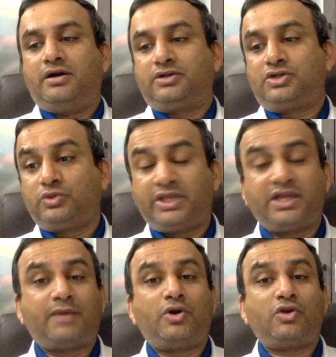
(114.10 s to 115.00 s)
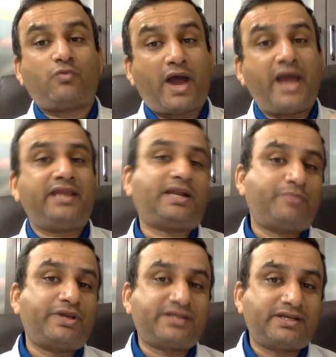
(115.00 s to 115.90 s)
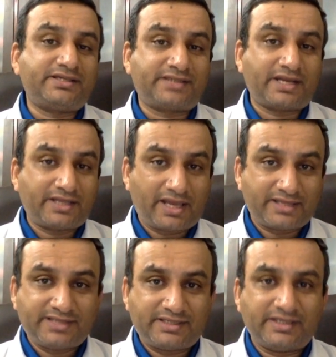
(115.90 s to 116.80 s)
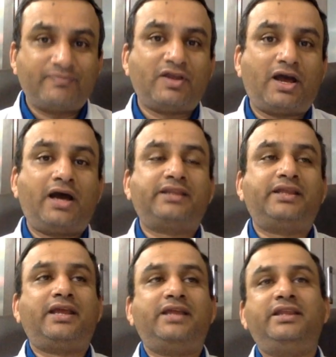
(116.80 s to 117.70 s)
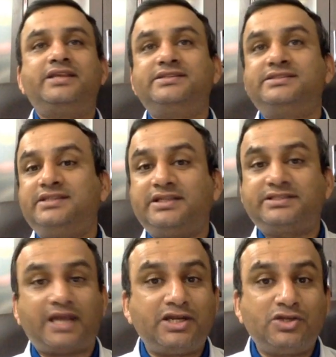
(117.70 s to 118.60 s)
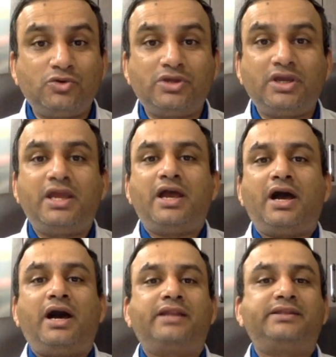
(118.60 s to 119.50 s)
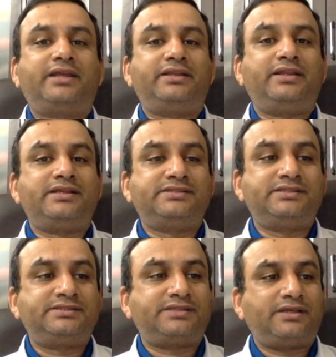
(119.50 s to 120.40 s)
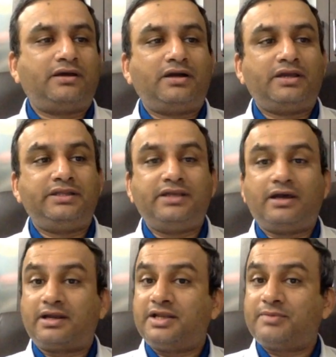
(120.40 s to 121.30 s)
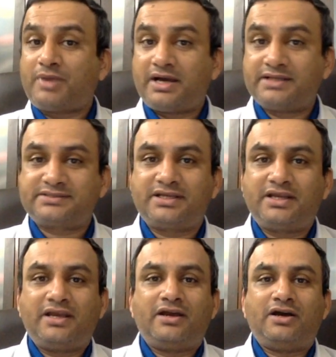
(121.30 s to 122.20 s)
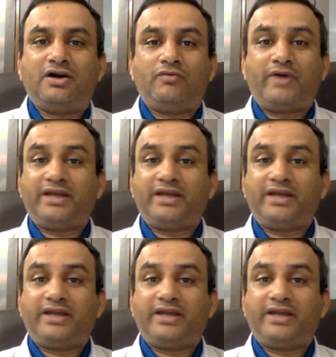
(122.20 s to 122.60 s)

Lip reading: to think about why that patient is getting anxiety. Are there any reasons in the childhood? Are there any reasons in the earlier past why